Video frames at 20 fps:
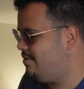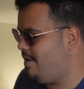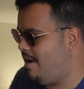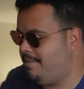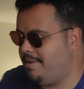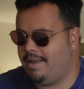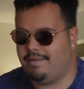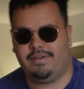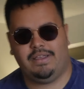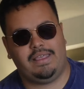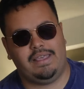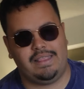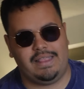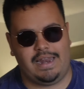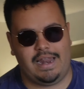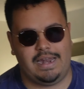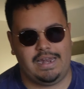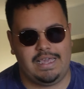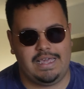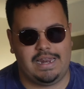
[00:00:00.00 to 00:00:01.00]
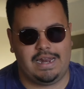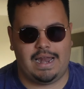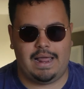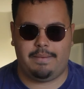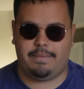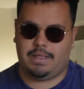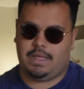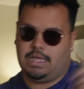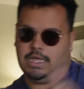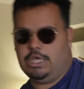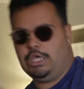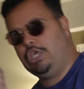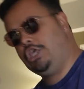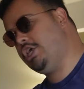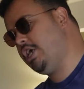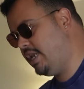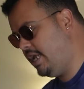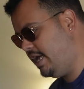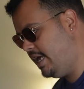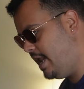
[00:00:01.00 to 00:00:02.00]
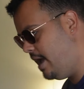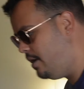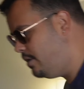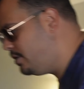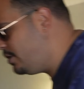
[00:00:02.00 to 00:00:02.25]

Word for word: grab everything that I need and I'm gonna head out.